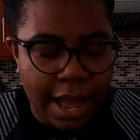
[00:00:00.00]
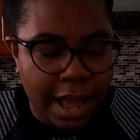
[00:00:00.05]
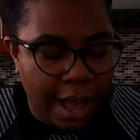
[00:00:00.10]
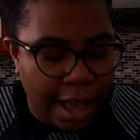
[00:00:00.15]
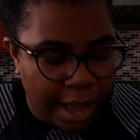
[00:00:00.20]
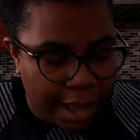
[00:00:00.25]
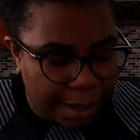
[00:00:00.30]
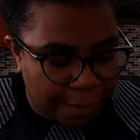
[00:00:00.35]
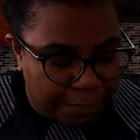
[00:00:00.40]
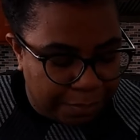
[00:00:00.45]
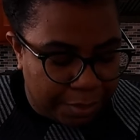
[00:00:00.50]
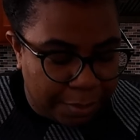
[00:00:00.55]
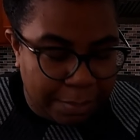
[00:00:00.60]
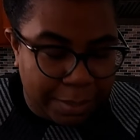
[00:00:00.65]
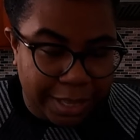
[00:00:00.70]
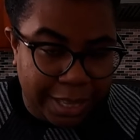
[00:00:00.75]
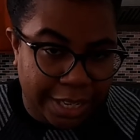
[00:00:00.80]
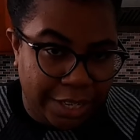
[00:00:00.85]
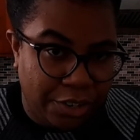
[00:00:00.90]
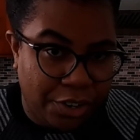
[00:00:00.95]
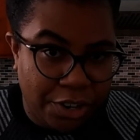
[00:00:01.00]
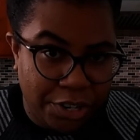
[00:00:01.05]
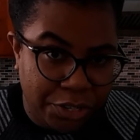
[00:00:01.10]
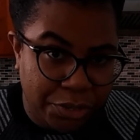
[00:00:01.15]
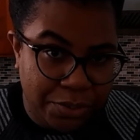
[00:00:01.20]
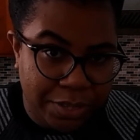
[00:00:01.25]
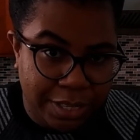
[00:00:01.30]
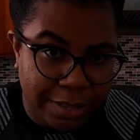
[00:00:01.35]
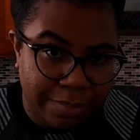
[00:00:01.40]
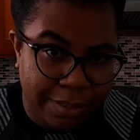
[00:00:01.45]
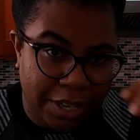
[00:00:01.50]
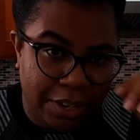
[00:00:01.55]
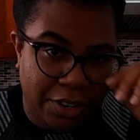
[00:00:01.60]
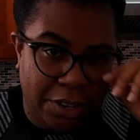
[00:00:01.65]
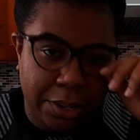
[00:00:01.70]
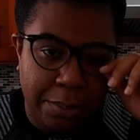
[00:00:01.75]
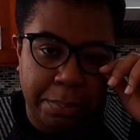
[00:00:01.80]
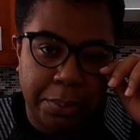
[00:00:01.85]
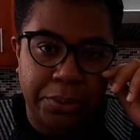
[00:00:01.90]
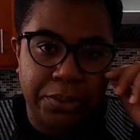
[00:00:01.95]
But they are doing something
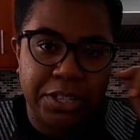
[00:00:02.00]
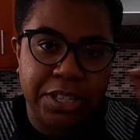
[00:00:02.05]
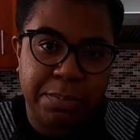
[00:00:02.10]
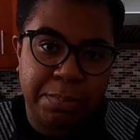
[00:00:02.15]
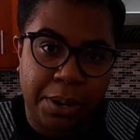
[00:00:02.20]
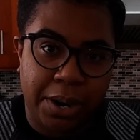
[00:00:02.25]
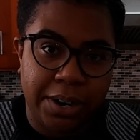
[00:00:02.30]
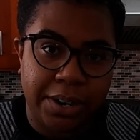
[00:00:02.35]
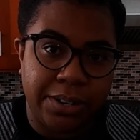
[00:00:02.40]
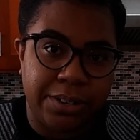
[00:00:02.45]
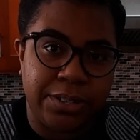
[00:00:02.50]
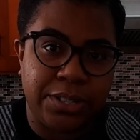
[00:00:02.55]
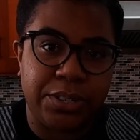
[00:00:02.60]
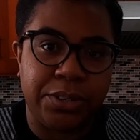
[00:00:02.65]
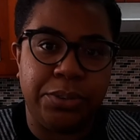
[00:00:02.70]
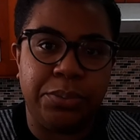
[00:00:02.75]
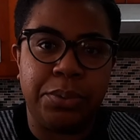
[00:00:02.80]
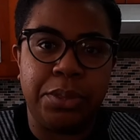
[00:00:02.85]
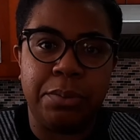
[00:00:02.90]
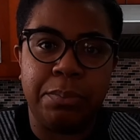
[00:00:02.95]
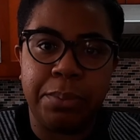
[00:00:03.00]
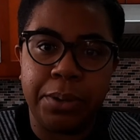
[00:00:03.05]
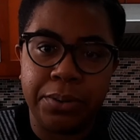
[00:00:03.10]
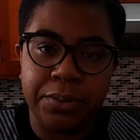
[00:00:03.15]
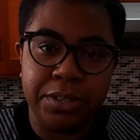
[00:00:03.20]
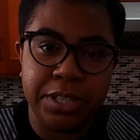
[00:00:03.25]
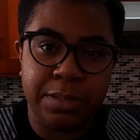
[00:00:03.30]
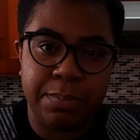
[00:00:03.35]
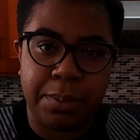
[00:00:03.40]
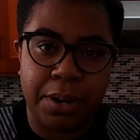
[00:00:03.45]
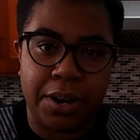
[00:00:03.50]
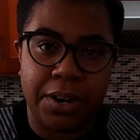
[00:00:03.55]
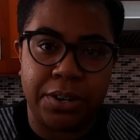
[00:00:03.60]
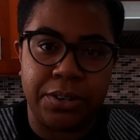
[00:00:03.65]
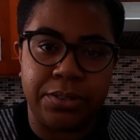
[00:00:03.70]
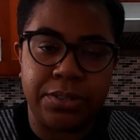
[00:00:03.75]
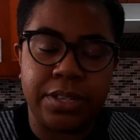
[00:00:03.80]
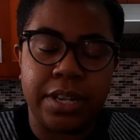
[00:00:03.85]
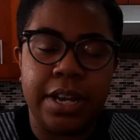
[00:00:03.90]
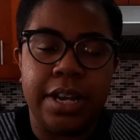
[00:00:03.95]
called bonus borrows. So with the bonus
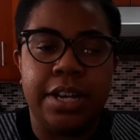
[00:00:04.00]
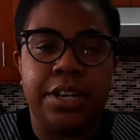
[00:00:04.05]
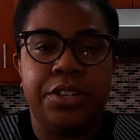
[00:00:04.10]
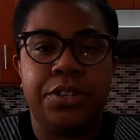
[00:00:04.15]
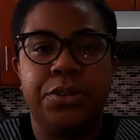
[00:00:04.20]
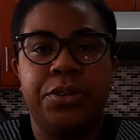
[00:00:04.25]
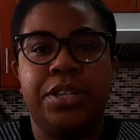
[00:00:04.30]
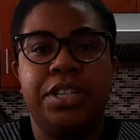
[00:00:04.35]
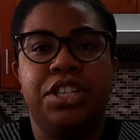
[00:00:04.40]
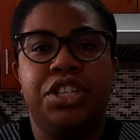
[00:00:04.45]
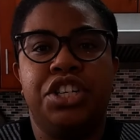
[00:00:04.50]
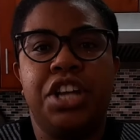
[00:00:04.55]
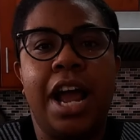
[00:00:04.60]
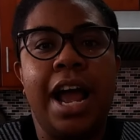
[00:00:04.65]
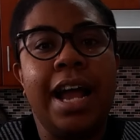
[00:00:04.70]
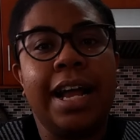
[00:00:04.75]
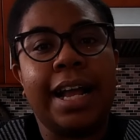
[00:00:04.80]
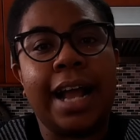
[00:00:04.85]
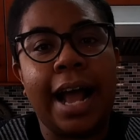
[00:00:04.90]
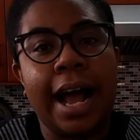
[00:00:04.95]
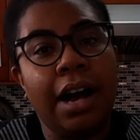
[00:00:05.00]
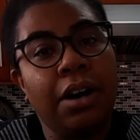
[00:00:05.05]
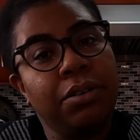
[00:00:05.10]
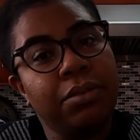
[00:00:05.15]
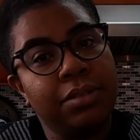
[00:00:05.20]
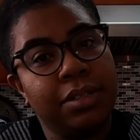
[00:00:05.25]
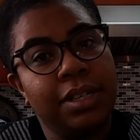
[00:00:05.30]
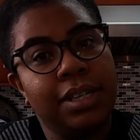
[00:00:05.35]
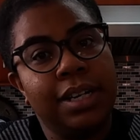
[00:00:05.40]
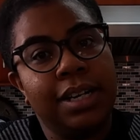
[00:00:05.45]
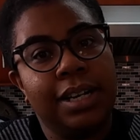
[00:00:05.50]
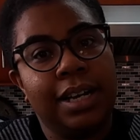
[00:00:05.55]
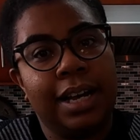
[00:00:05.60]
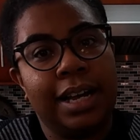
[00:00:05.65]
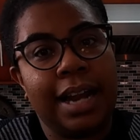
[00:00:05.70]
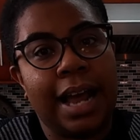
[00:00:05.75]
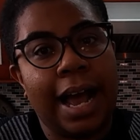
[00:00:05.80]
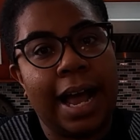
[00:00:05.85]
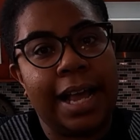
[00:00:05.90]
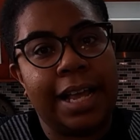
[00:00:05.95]
borrows, you can check out an
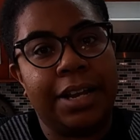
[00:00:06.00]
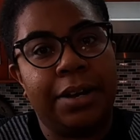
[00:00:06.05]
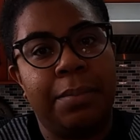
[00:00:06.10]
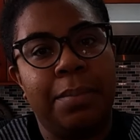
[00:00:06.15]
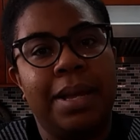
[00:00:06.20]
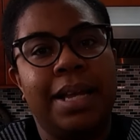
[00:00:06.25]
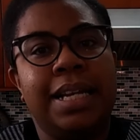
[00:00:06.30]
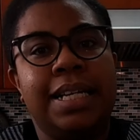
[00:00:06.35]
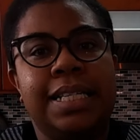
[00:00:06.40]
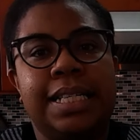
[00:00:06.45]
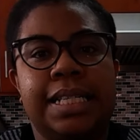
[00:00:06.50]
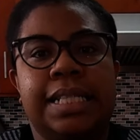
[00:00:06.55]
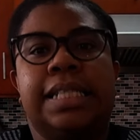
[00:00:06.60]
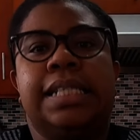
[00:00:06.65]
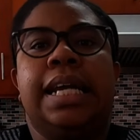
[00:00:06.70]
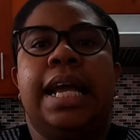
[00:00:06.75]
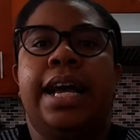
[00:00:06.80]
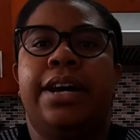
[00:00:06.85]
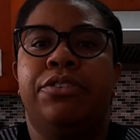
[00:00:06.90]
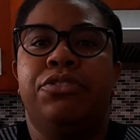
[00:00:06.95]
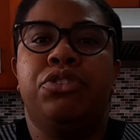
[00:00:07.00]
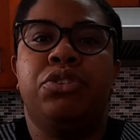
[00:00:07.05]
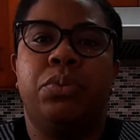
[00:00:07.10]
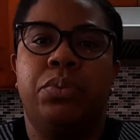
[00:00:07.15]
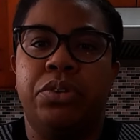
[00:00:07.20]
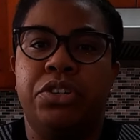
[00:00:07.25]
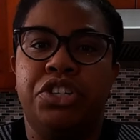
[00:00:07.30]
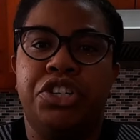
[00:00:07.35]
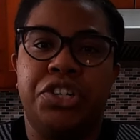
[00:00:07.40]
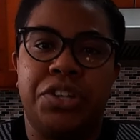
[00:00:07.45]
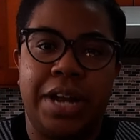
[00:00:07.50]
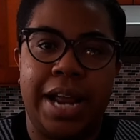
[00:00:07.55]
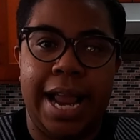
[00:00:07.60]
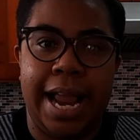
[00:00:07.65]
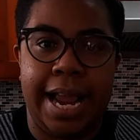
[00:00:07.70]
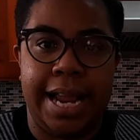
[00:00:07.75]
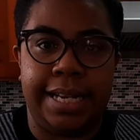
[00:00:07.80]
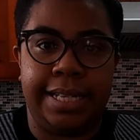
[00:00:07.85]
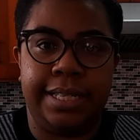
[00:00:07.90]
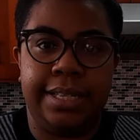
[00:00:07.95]
item and it doesn't count towards your
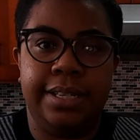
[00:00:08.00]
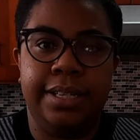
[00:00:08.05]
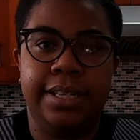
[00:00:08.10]
8.